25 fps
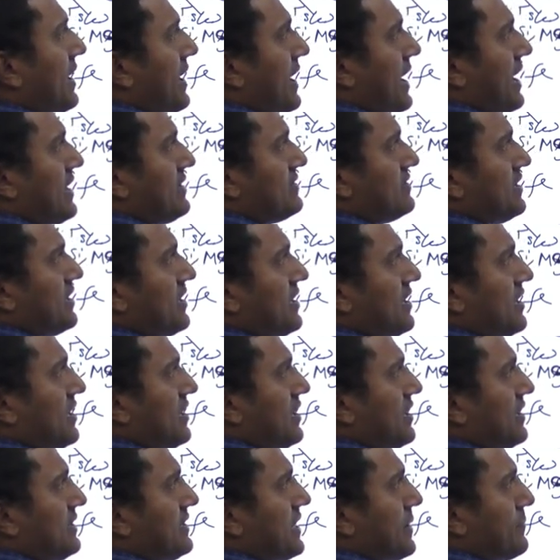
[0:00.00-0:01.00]
at
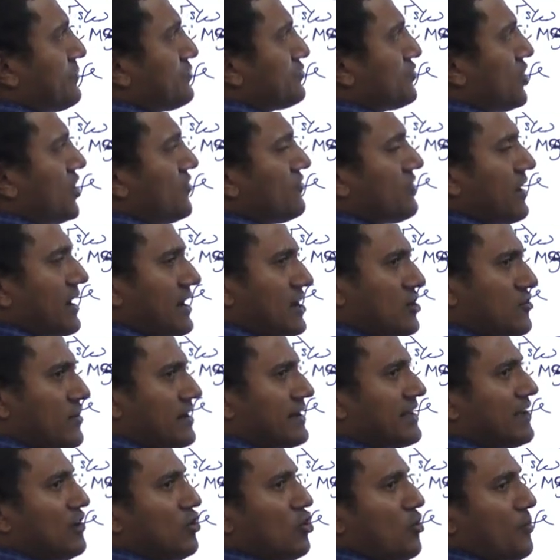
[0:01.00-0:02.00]
the depth of
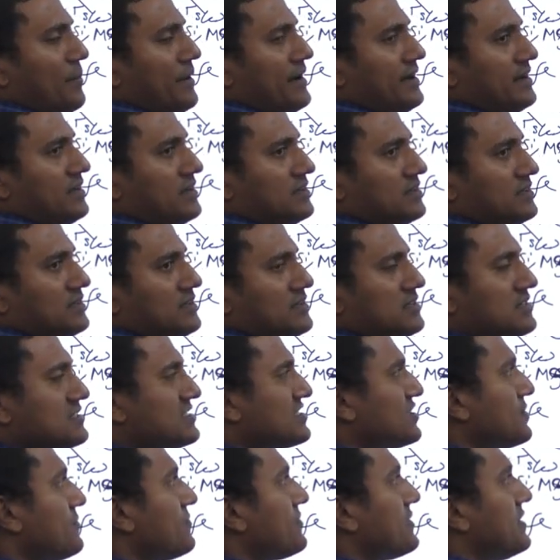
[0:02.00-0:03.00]
100
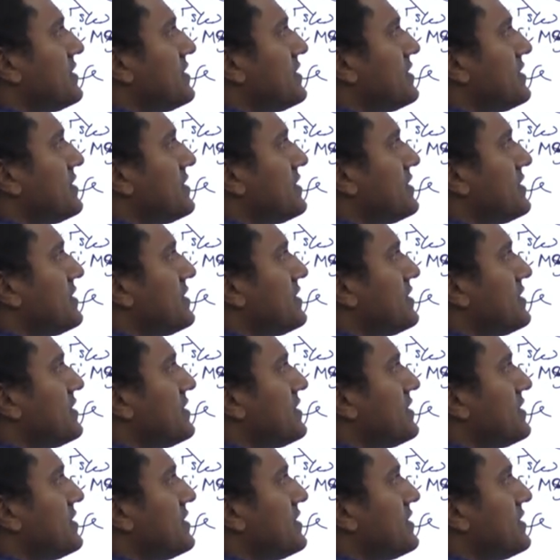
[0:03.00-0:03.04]
kilometers,